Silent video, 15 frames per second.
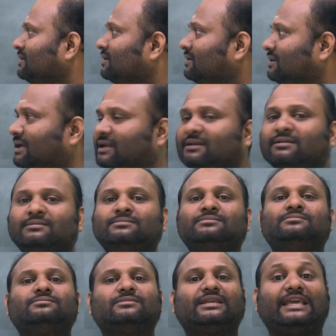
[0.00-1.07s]

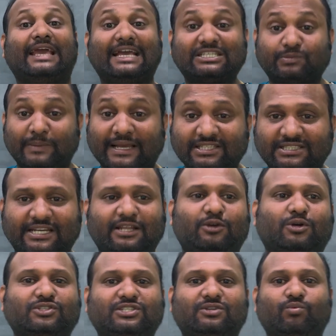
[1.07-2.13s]
Then case-based study
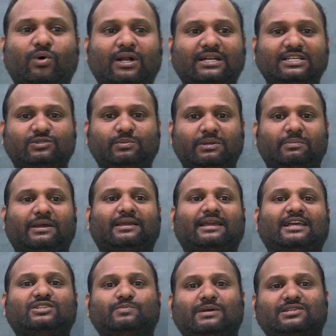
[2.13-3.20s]
question. What is mean by
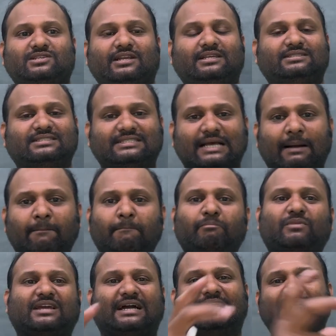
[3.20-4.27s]
case-based study?
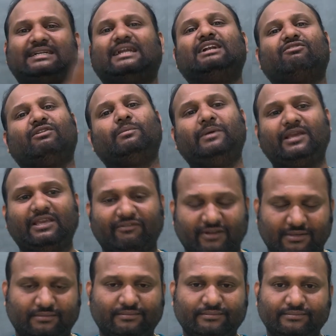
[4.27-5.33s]
Some content will be
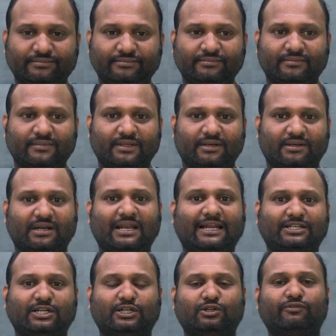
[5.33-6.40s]
given
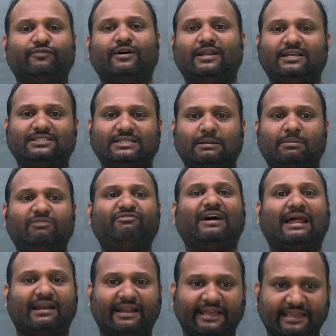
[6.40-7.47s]
related to, for example,
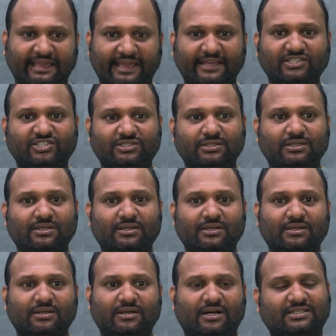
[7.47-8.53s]
Faraday cage
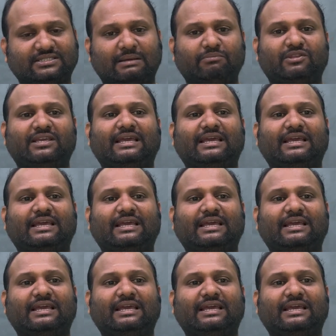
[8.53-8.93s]
or something